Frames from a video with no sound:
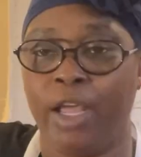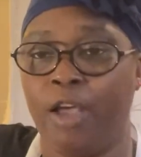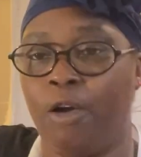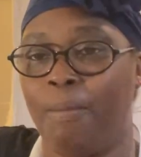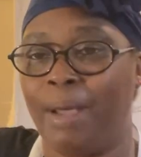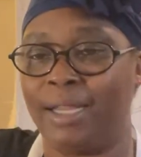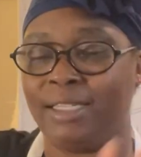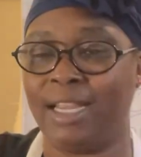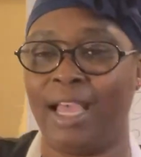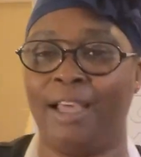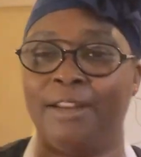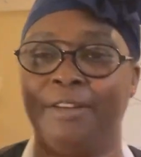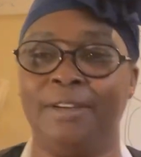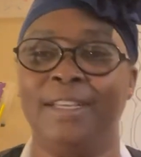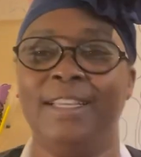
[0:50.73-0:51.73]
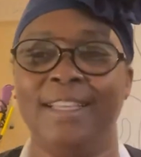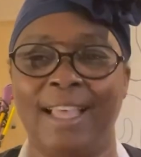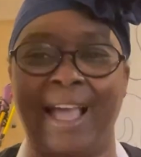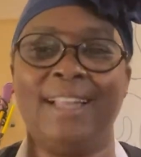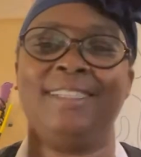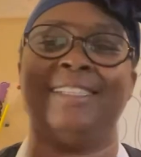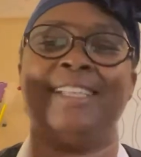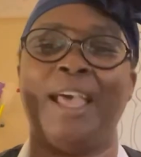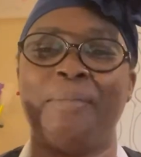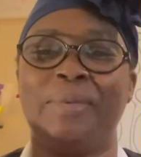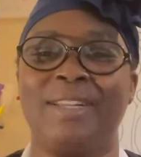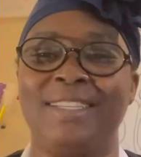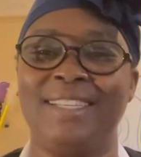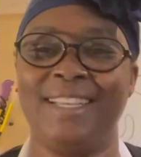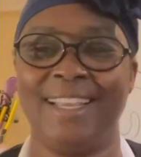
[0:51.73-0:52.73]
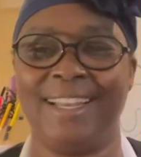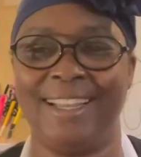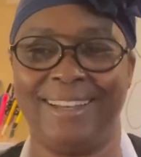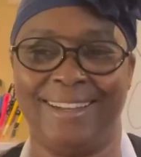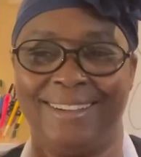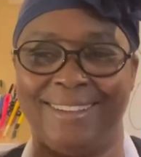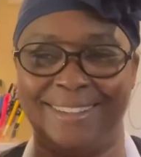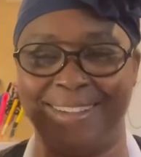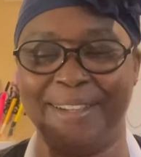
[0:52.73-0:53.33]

help my channel. I just happened to see it in the